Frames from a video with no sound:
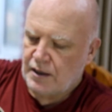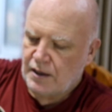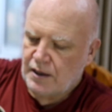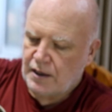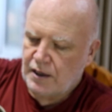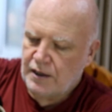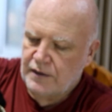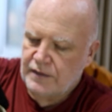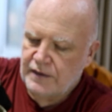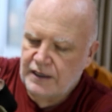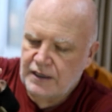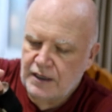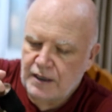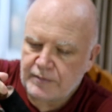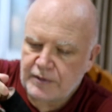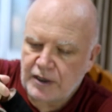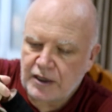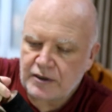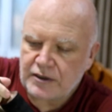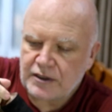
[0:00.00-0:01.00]
And then I'm
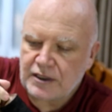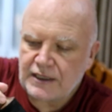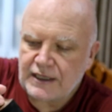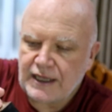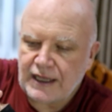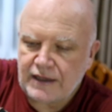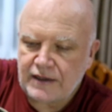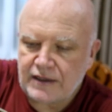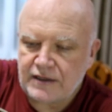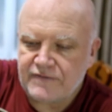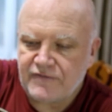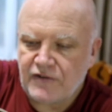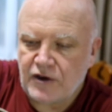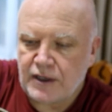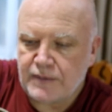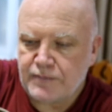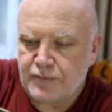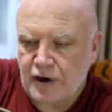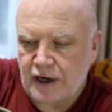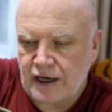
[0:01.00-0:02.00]
going to let this
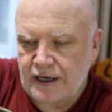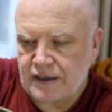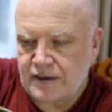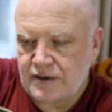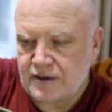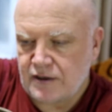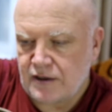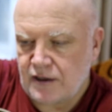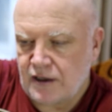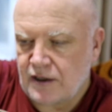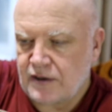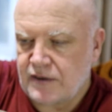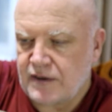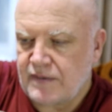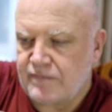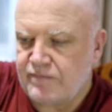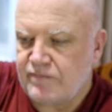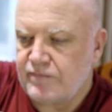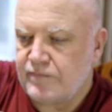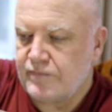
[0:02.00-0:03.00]
vibrate, and
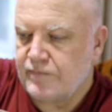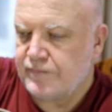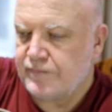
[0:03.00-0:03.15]
then